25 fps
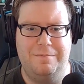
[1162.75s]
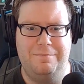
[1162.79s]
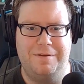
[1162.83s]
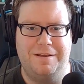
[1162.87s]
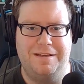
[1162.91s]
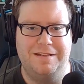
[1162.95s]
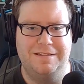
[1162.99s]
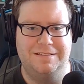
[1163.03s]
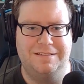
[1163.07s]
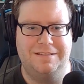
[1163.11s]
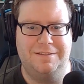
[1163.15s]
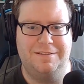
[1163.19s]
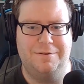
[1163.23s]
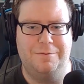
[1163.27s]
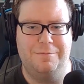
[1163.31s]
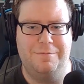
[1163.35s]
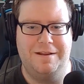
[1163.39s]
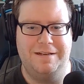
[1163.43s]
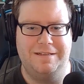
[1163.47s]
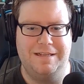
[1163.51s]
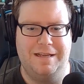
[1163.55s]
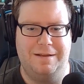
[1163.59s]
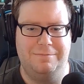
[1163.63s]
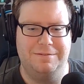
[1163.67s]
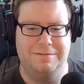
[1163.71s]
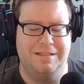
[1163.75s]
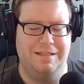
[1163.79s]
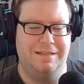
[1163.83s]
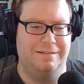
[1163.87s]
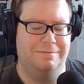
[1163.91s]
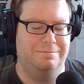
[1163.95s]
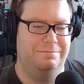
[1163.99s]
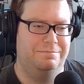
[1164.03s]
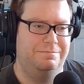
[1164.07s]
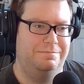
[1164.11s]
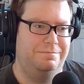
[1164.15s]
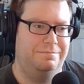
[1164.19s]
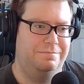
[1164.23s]
Because so many times like
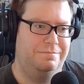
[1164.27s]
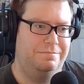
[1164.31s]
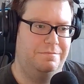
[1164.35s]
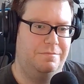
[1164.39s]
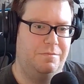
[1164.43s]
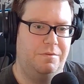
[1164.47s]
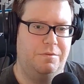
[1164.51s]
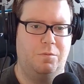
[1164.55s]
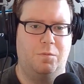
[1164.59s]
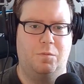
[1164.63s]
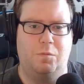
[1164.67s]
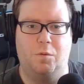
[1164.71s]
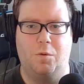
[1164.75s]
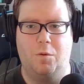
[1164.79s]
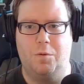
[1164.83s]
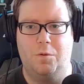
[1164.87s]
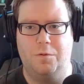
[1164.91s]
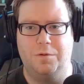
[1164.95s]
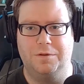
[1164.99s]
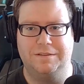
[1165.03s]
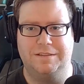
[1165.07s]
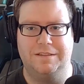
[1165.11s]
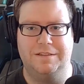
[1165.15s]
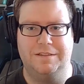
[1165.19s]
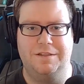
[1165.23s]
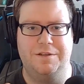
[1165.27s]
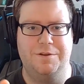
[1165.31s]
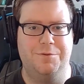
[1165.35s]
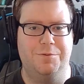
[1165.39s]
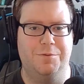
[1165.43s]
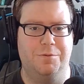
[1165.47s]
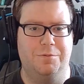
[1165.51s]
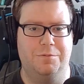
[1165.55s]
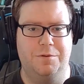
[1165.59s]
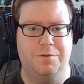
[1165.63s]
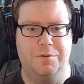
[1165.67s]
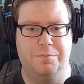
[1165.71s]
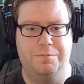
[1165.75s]
roles and
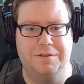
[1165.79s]
new